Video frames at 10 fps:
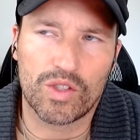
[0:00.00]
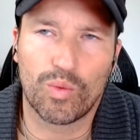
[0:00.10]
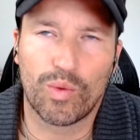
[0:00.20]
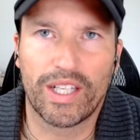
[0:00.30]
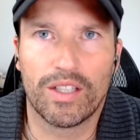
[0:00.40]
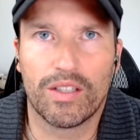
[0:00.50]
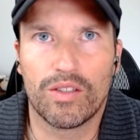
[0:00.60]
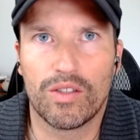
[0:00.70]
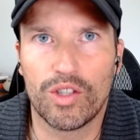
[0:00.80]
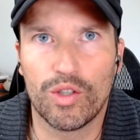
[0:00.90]
So
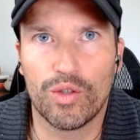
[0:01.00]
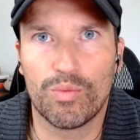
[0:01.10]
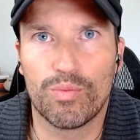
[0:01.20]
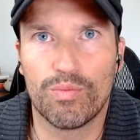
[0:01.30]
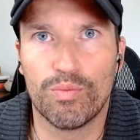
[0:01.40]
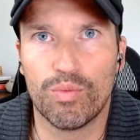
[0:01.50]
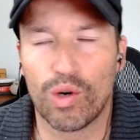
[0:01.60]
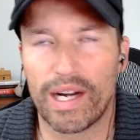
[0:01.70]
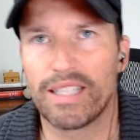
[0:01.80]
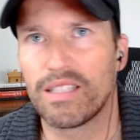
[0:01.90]
when you
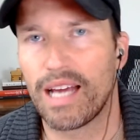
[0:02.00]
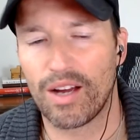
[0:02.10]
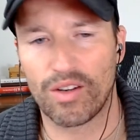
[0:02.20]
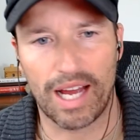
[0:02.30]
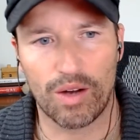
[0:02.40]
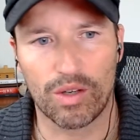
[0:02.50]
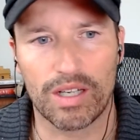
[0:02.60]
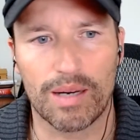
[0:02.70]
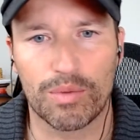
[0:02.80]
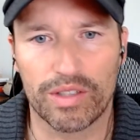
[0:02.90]
break down how a
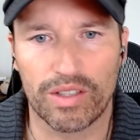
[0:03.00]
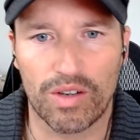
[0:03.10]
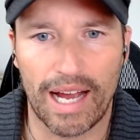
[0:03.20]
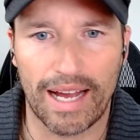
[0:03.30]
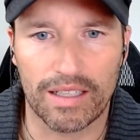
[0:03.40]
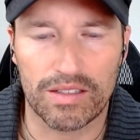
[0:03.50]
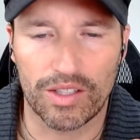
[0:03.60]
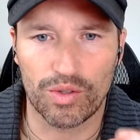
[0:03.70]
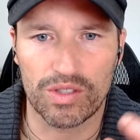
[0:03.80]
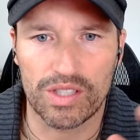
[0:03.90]
couple interacts,
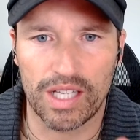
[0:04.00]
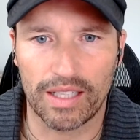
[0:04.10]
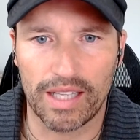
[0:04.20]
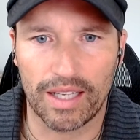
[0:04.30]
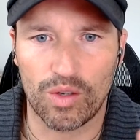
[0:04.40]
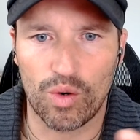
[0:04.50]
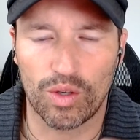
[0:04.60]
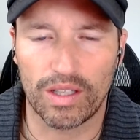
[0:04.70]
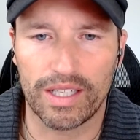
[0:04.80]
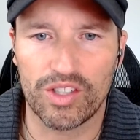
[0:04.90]
were saying that
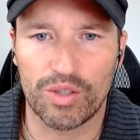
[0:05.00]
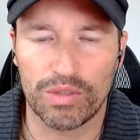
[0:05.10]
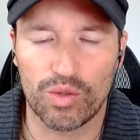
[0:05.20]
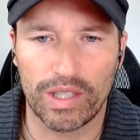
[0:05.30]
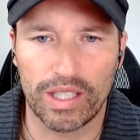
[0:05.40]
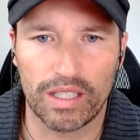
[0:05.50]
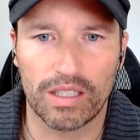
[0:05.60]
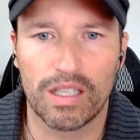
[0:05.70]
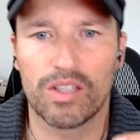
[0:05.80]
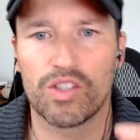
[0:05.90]
correlation
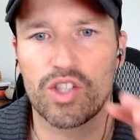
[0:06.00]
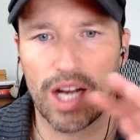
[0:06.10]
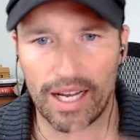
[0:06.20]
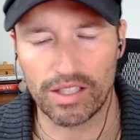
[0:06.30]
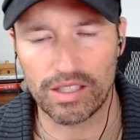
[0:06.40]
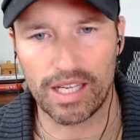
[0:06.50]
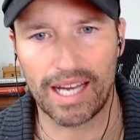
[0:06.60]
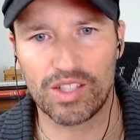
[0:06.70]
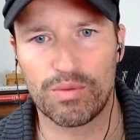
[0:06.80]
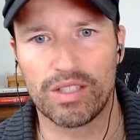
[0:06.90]
between child
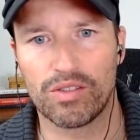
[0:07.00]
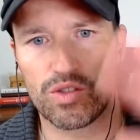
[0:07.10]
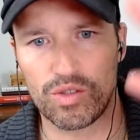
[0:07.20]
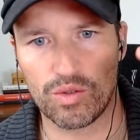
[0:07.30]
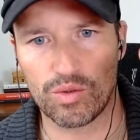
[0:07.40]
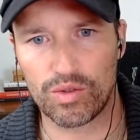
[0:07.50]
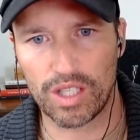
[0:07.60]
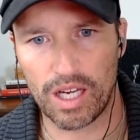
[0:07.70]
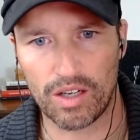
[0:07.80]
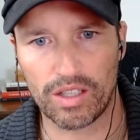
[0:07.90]
attachment to the
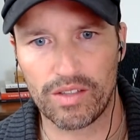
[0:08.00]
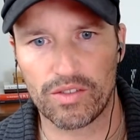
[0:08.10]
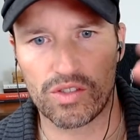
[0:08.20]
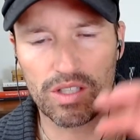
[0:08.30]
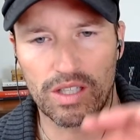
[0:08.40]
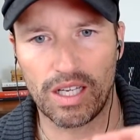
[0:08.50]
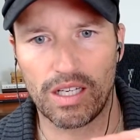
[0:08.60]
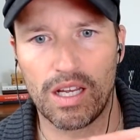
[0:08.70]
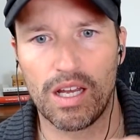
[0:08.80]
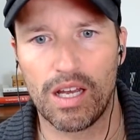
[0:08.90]
caregivers, and
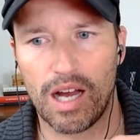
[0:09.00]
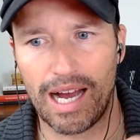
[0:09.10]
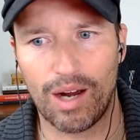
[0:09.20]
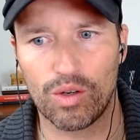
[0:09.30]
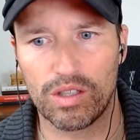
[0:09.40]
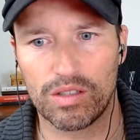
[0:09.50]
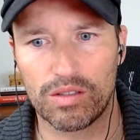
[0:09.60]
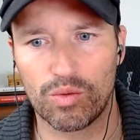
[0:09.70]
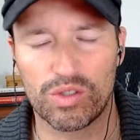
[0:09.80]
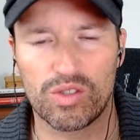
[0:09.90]
then
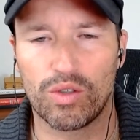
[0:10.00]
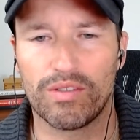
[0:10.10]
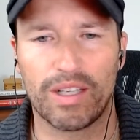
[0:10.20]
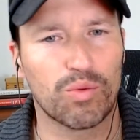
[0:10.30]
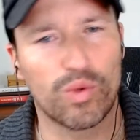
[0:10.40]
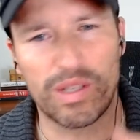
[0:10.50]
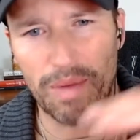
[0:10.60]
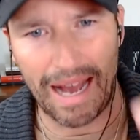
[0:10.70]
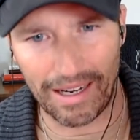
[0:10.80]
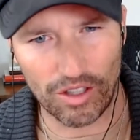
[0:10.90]
our, we're sort of like
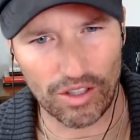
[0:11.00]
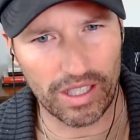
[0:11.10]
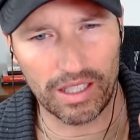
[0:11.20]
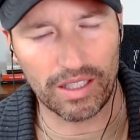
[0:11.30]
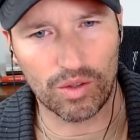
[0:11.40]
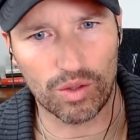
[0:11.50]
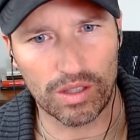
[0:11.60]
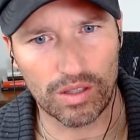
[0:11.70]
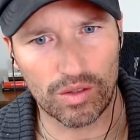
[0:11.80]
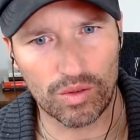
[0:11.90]
repatterning,
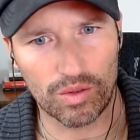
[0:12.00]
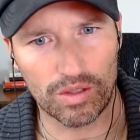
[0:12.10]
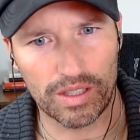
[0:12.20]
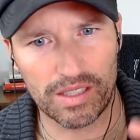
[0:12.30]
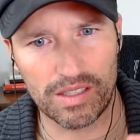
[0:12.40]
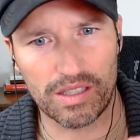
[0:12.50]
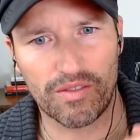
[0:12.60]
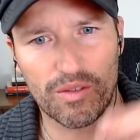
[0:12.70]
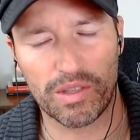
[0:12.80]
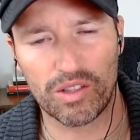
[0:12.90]
or, or is it the
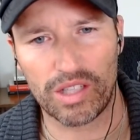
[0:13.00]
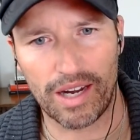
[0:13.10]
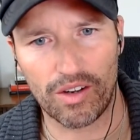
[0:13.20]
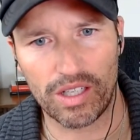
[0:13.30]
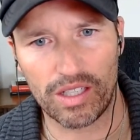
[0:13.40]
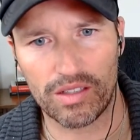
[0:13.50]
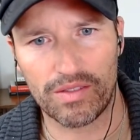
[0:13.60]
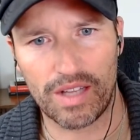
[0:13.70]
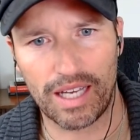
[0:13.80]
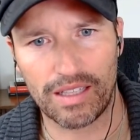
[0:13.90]
familiarity
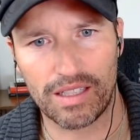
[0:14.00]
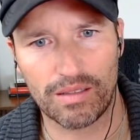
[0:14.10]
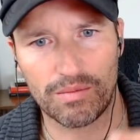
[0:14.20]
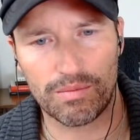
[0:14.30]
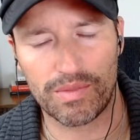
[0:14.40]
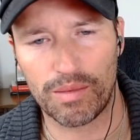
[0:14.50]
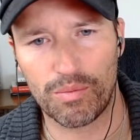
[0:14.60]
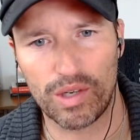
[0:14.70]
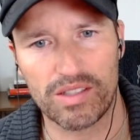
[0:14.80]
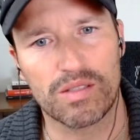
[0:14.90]
of that, that, that
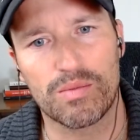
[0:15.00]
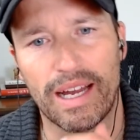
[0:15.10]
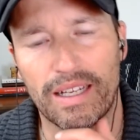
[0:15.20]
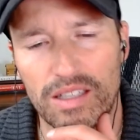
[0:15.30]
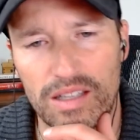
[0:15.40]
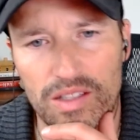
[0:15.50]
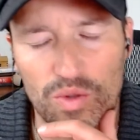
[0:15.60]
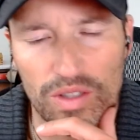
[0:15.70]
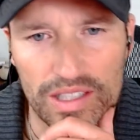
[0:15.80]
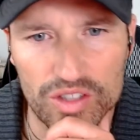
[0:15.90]
brings us back into these
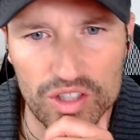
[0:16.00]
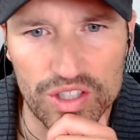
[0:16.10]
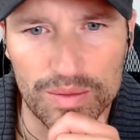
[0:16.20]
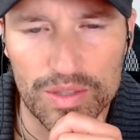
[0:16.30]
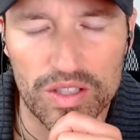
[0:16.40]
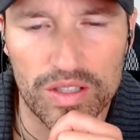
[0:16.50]
relationships?